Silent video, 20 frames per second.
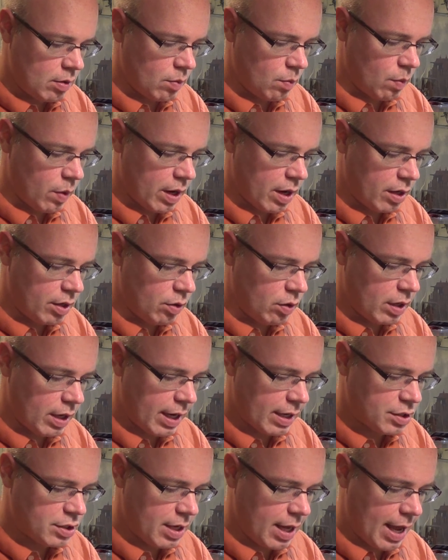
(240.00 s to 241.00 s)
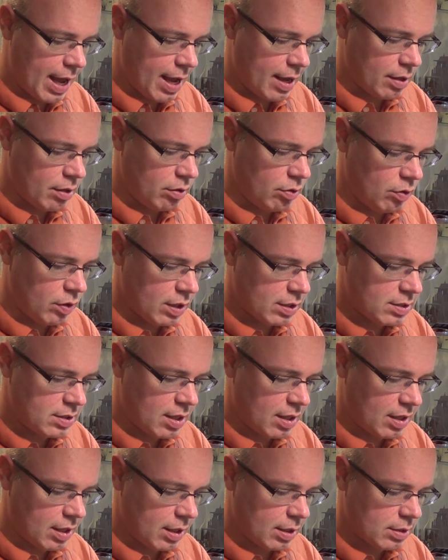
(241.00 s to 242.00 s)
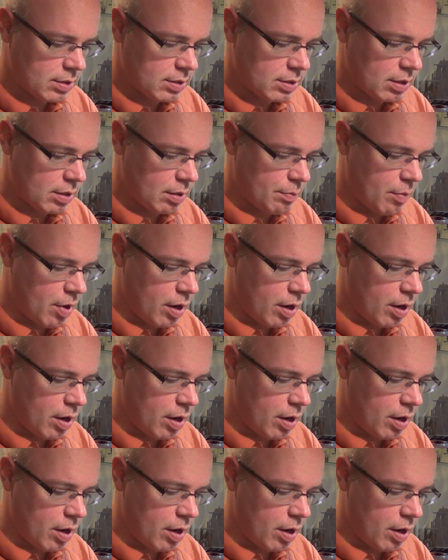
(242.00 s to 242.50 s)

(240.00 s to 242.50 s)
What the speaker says: where you can actually add units to things,